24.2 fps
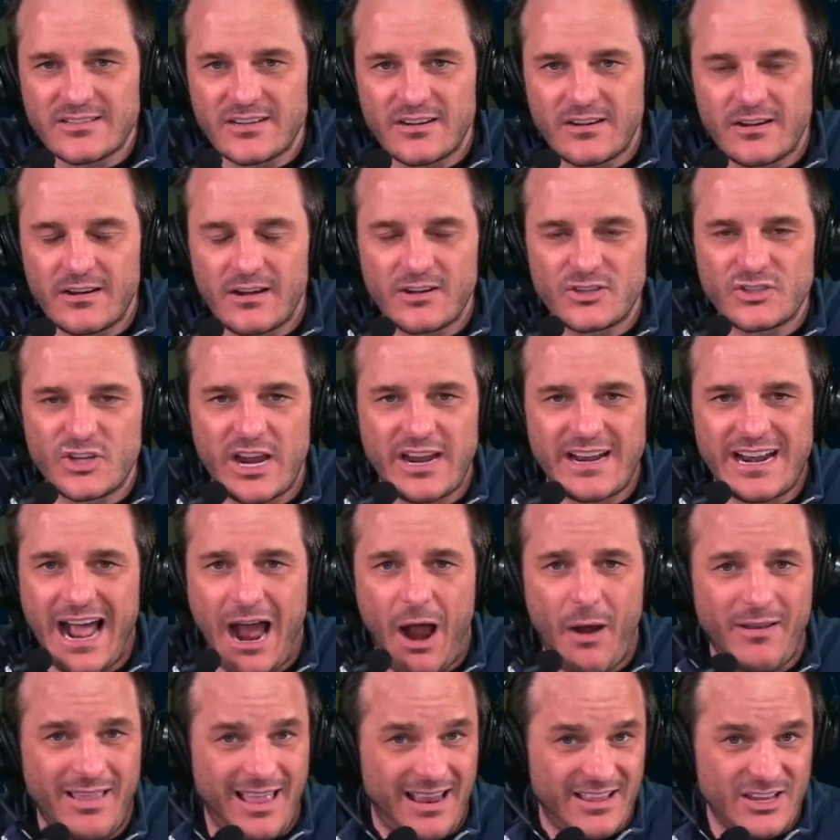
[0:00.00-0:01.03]
are shaking
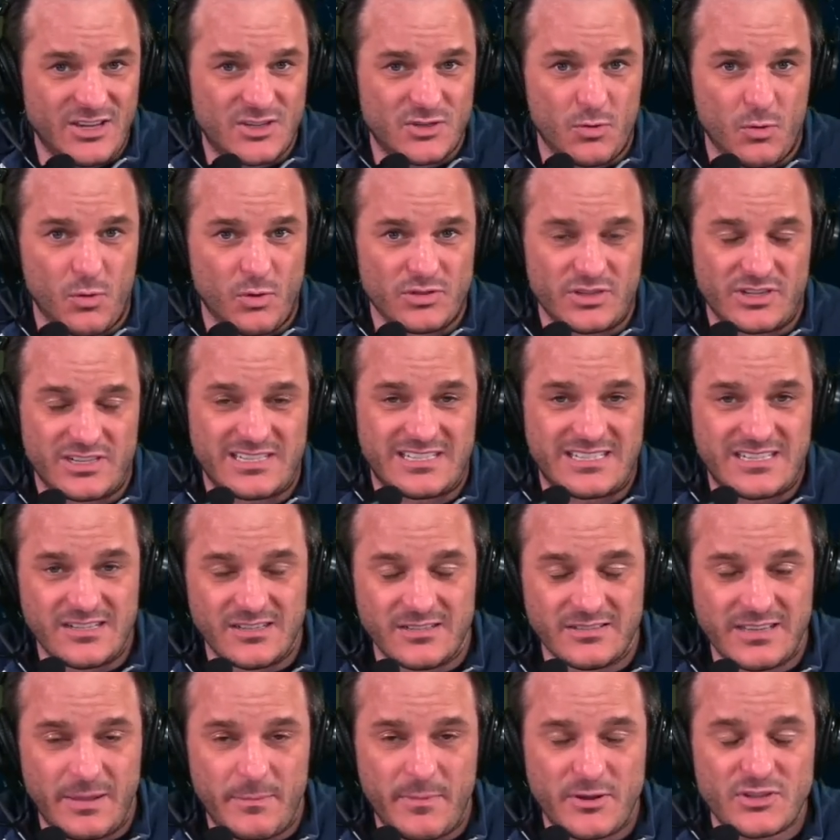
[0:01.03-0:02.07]
out. A lot of these schools
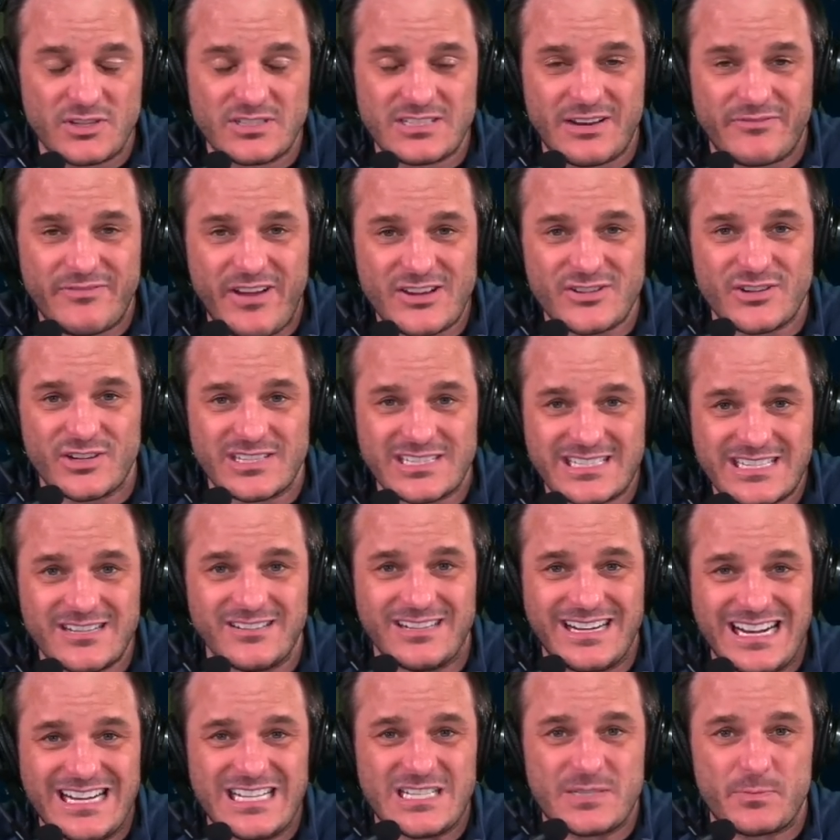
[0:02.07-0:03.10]
that Michigan's going to face are still
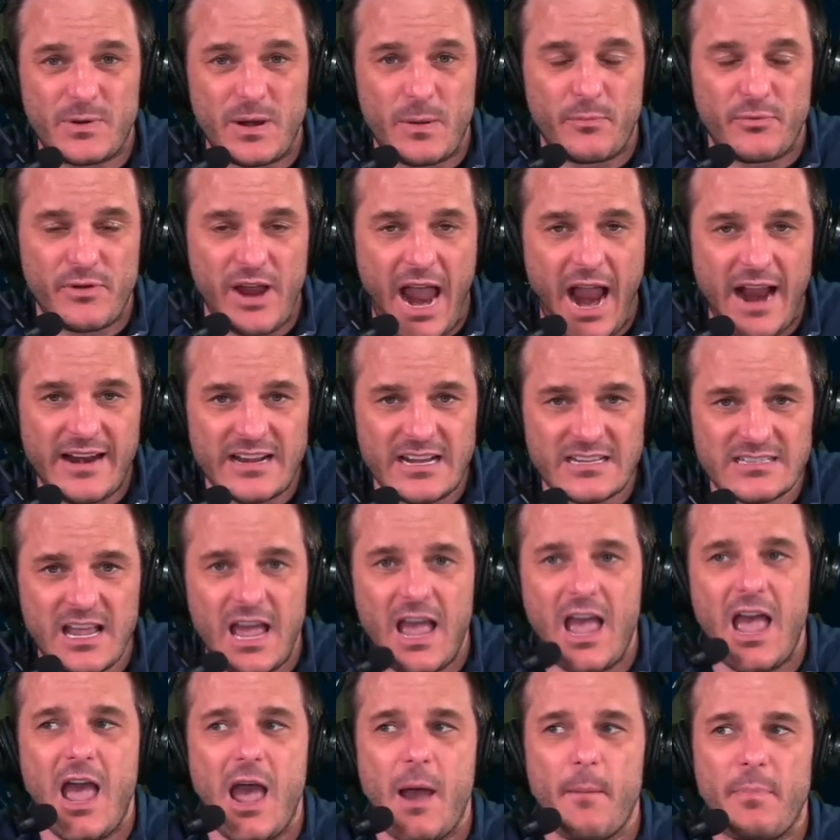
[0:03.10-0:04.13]
in spring practice.
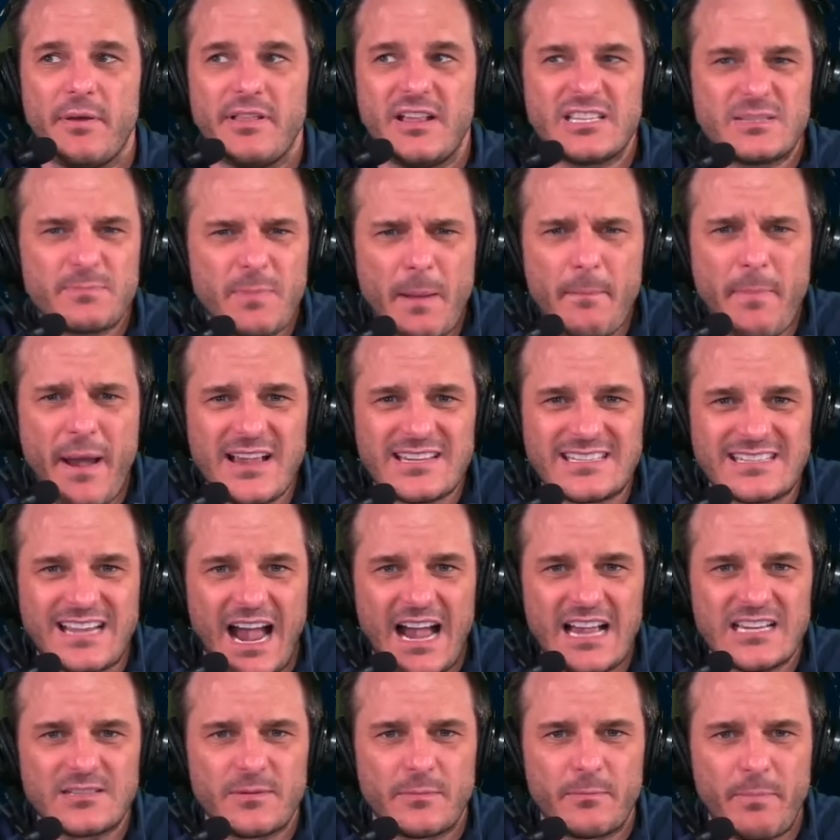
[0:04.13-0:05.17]
But this is my best
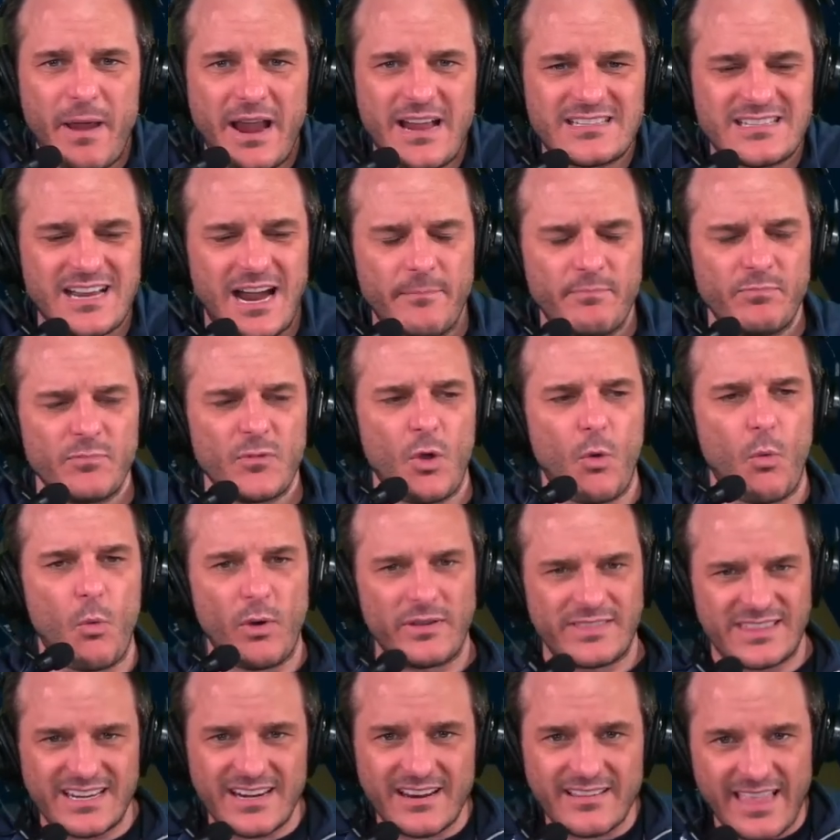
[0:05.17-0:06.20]
guess based on
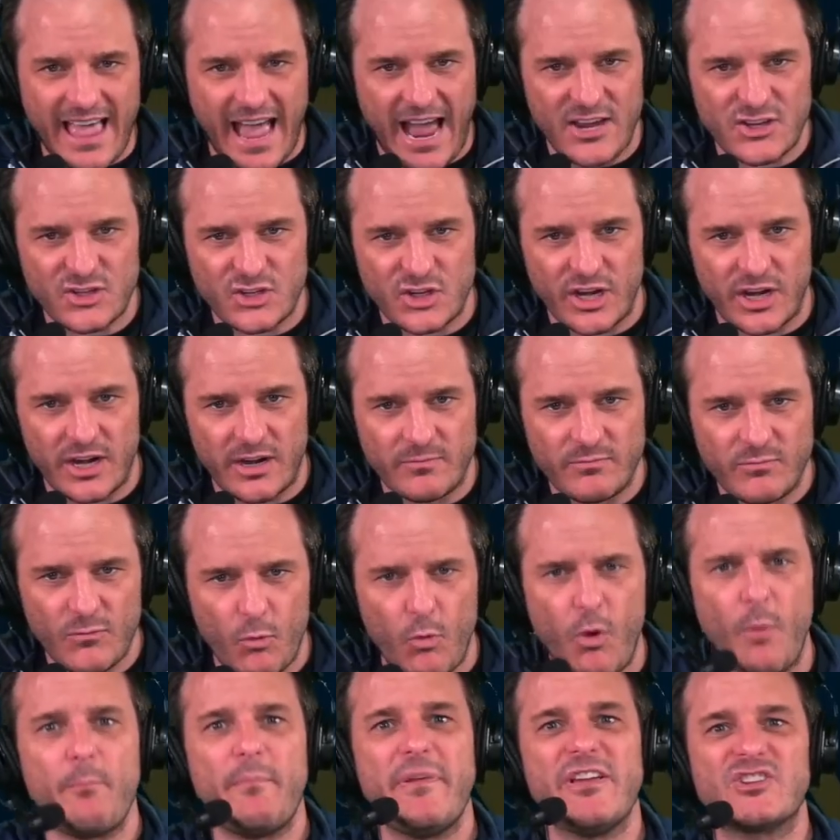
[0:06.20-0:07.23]
what they did last year,
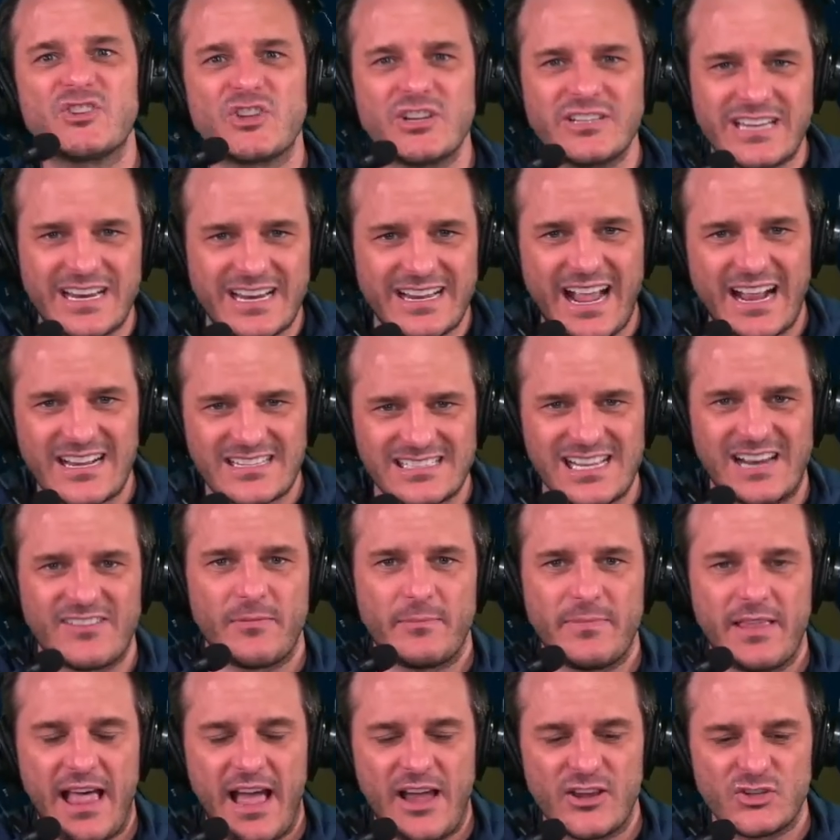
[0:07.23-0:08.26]
what Michigan did against a lot of
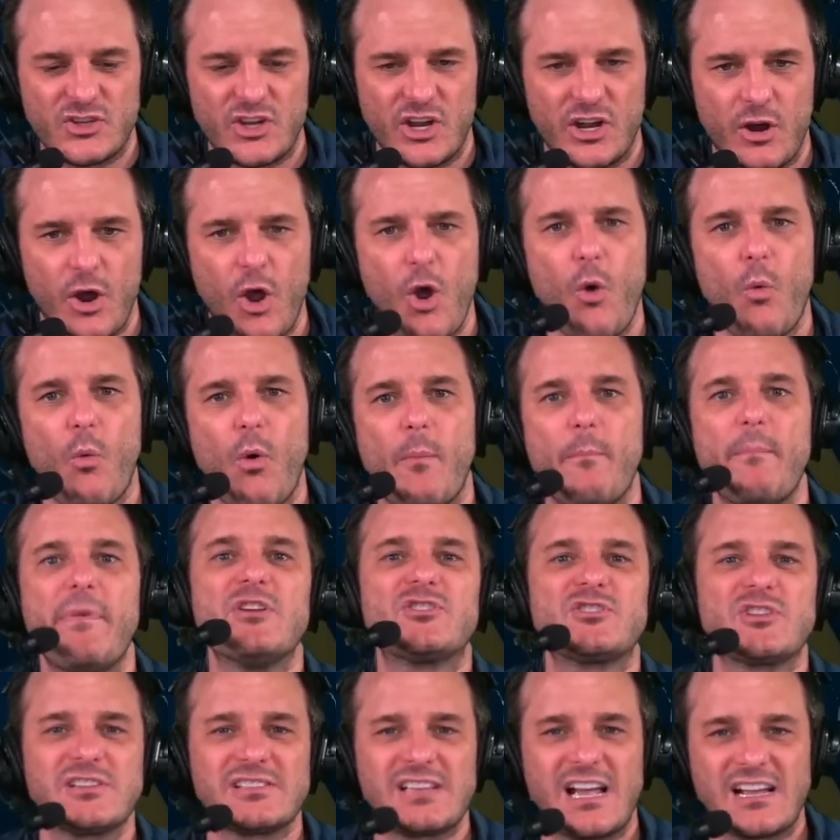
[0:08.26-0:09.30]
them last year, what
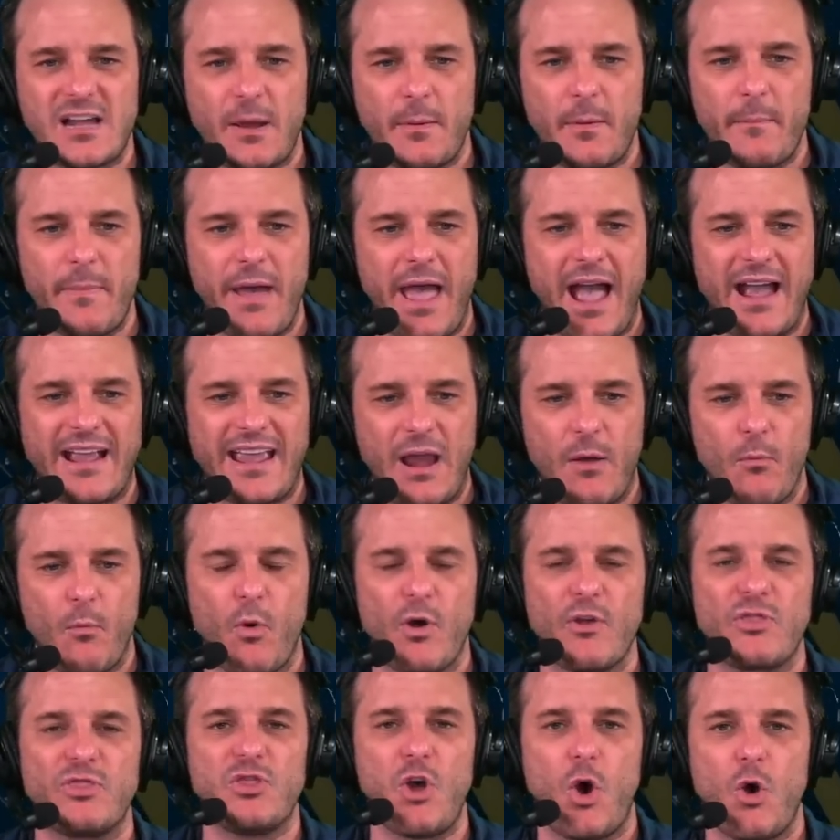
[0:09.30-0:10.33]
Michigan's got coming back, and
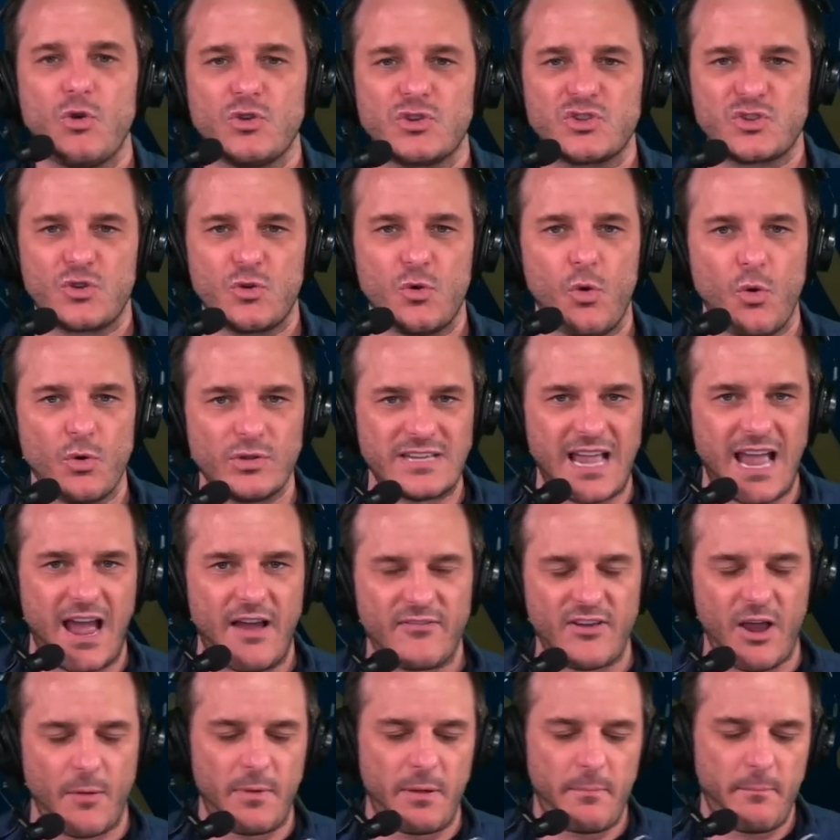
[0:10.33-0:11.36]
what those schools have
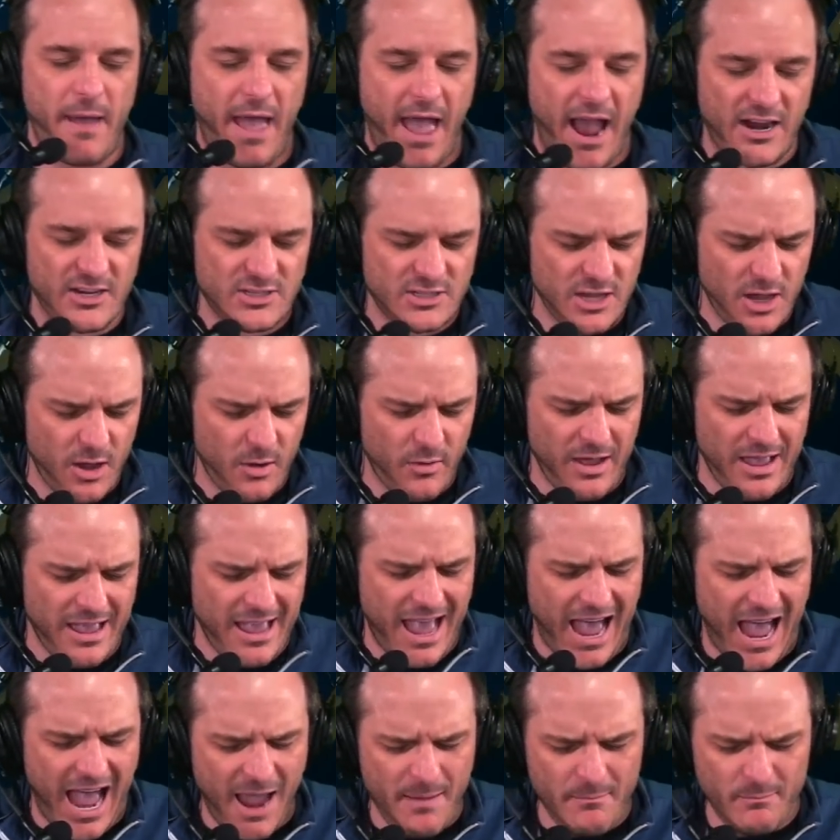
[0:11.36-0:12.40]
coming back. So
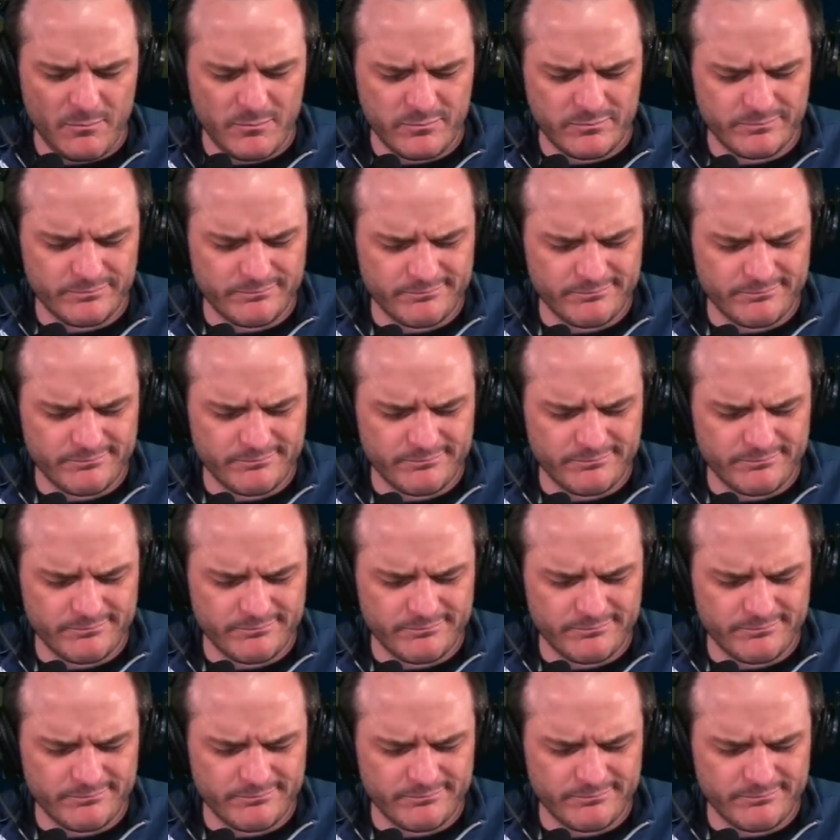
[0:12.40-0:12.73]
I'm